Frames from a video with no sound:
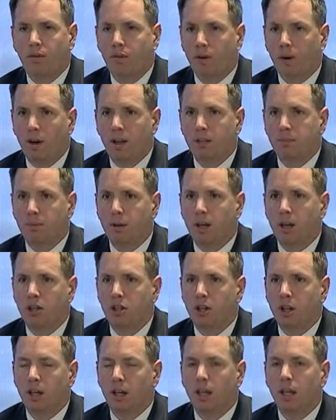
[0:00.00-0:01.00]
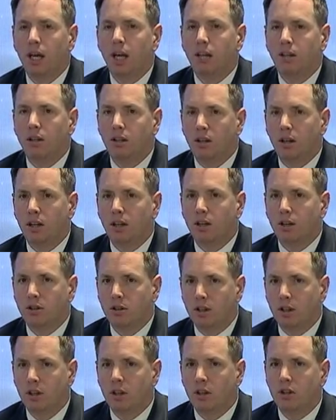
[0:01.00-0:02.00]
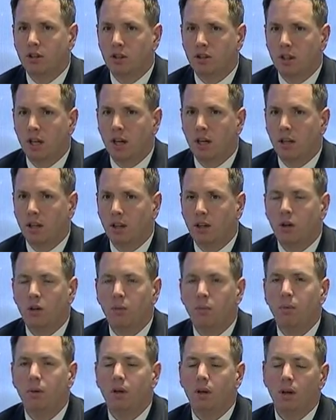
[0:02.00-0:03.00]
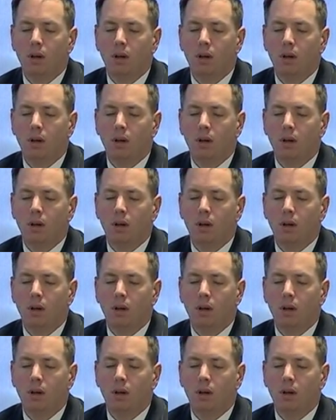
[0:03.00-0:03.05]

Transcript: for us because you're going to get the doctors and the nurses out of the loop,